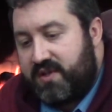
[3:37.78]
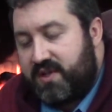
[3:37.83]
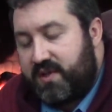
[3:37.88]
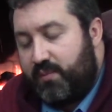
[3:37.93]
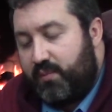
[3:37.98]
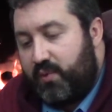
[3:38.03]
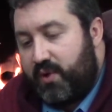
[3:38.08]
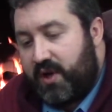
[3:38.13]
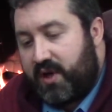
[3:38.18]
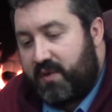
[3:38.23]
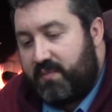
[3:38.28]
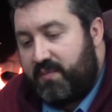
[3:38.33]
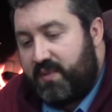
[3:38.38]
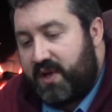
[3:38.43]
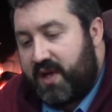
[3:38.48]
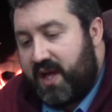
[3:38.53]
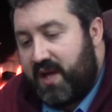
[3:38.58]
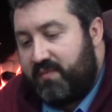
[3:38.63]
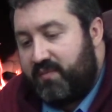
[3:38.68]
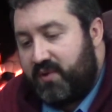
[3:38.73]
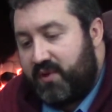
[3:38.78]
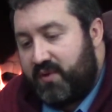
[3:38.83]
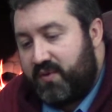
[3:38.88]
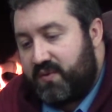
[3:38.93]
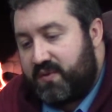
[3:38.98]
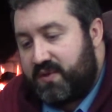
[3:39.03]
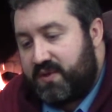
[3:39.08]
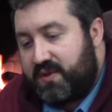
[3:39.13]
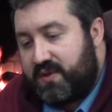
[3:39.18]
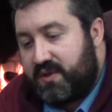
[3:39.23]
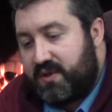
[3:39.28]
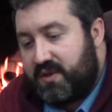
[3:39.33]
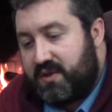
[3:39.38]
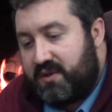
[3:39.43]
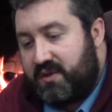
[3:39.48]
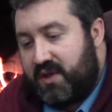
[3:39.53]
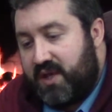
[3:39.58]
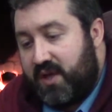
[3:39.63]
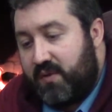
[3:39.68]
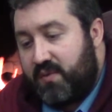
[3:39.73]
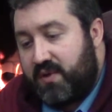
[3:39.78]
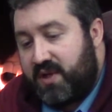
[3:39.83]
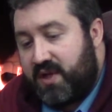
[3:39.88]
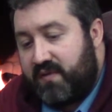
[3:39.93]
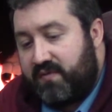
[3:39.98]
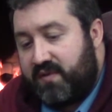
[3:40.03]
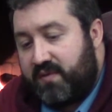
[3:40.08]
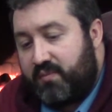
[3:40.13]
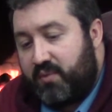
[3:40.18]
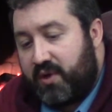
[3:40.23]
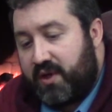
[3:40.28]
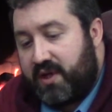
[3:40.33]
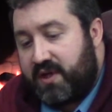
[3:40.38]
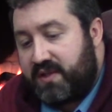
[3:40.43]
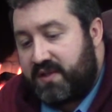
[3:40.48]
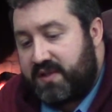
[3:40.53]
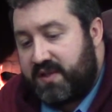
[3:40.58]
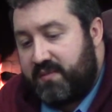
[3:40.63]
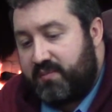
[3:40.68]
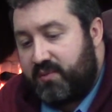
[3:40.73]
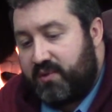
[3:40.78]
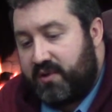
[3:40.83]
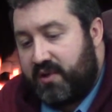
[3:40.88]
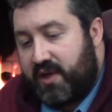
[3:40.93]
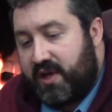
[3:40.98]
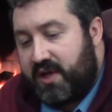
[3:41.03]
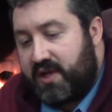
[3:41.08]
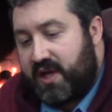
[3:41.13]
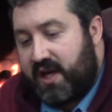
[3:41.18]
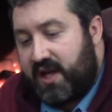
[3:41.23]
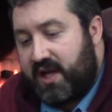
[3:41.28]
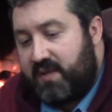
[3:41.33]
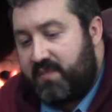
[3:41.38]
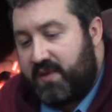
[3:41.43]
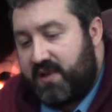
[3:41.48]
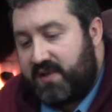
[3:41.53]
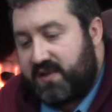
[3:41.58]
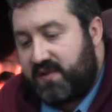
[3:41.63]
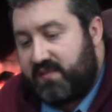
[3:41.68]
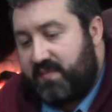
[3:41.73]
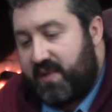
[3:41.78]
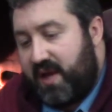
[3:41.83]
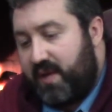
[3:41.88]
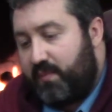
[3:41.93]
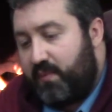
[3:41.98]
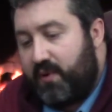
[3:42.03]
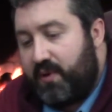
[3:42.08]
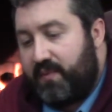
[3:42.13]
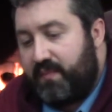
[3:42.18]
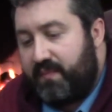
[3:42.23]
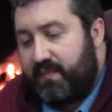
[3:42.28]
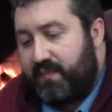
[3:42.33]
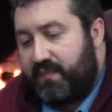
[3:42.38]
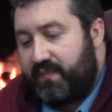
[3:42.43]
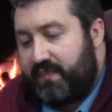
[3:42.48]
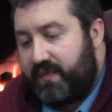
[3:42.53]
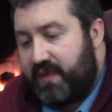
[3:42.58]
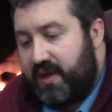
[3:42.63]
Once the brick became loose, he would give the brick a symbol on a tiny piece of paper.